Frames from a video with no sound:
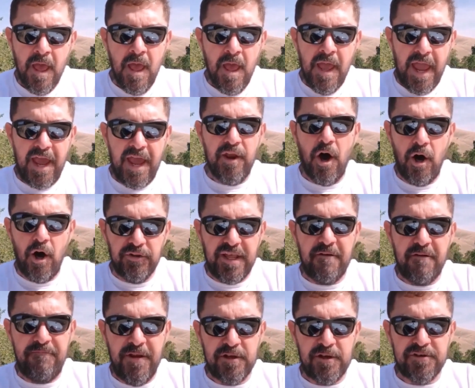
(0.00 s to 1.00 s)
And all the
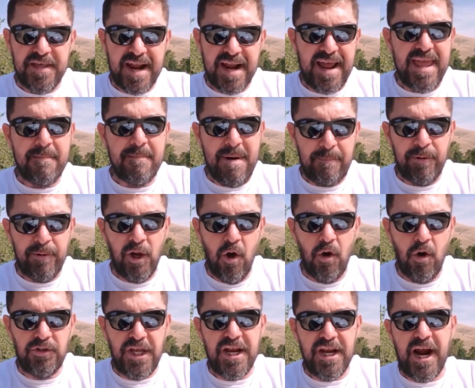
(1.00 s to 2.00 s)
videos that I am
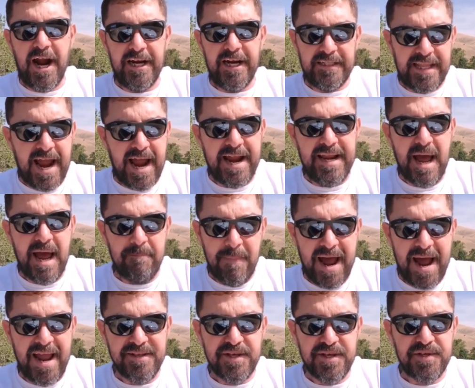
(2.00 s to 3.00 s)
uploading are
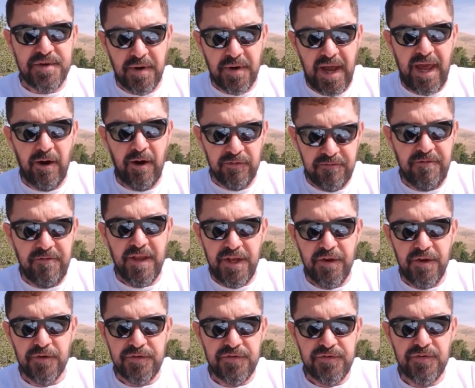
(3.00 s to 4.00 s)
dynamite to hell
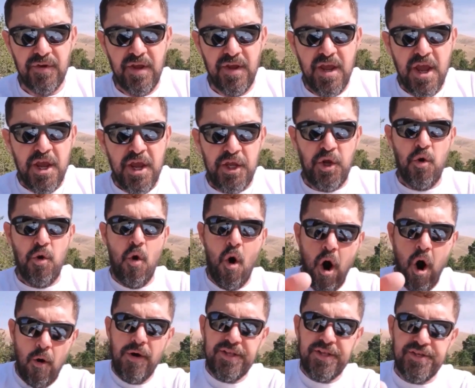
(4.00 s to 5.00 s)
videos. You
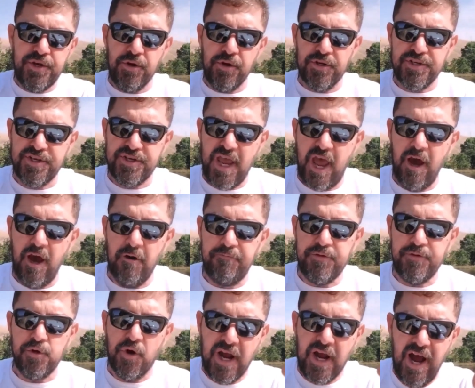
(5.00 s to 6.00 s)
owe it to yourself
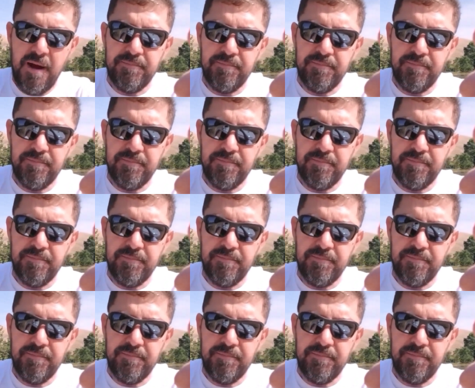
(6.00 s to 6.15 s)
to come